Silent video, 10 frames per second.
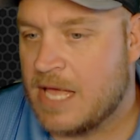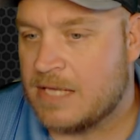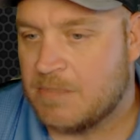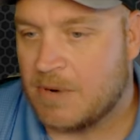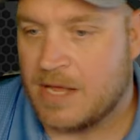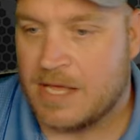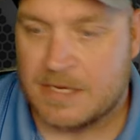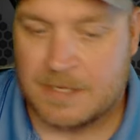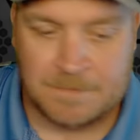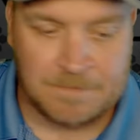brand,
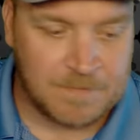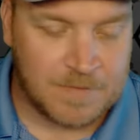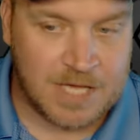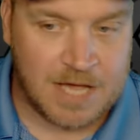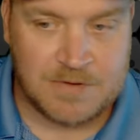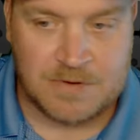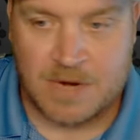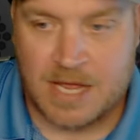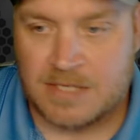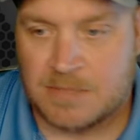Kevin
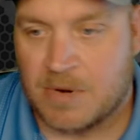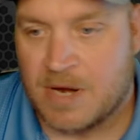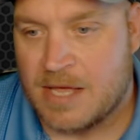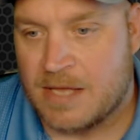Durant's brand.